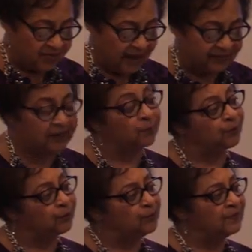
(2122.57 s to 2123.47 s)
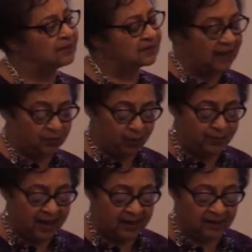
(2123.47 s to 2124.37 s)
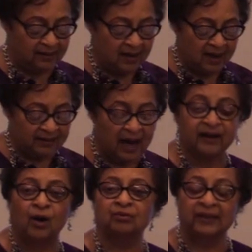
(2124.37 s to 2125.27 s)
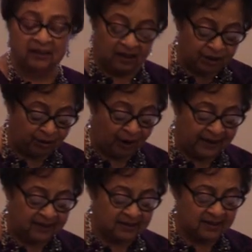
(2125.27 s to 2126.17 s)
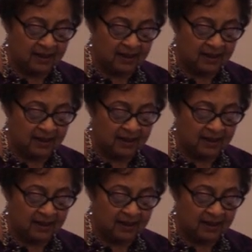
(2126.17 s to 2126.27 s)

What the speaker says: that the improvements that were made not only look great,